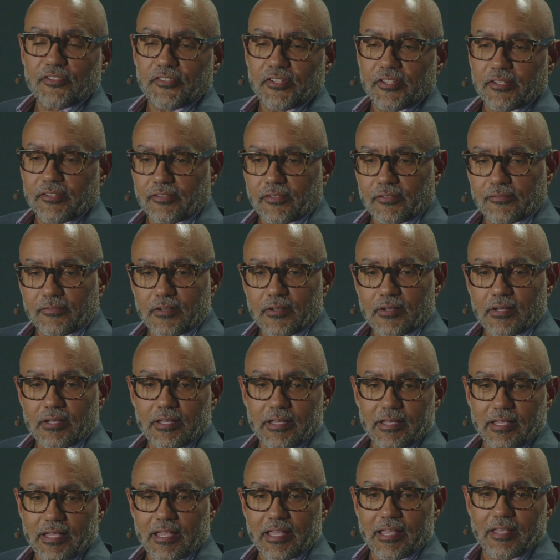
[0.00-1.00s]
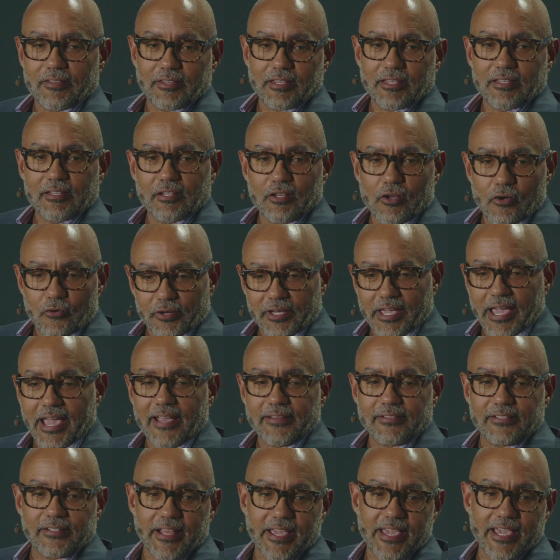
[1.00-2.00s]
is
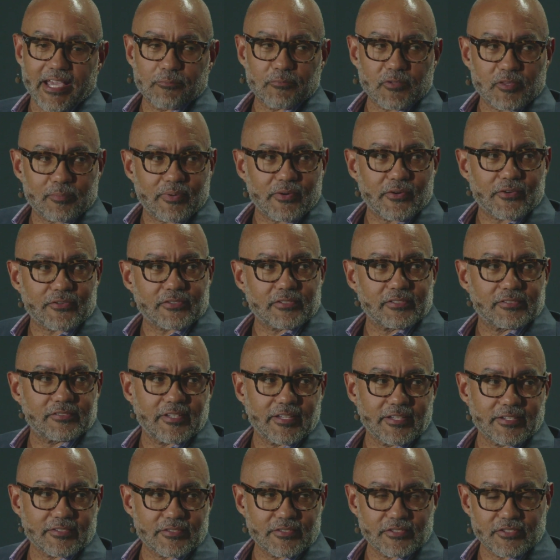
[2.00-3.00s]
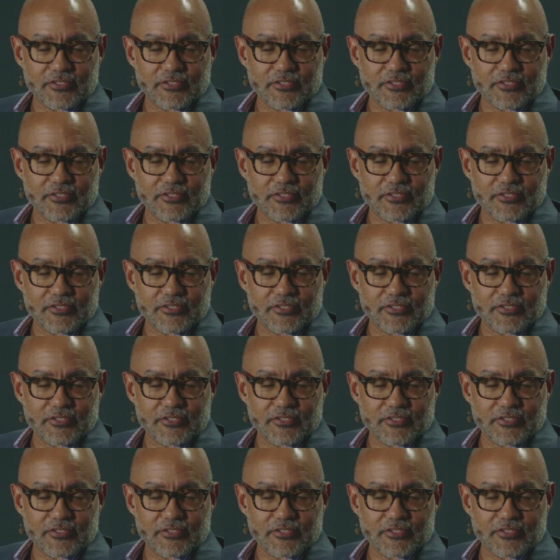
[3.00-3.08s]
hand in hand with personalization is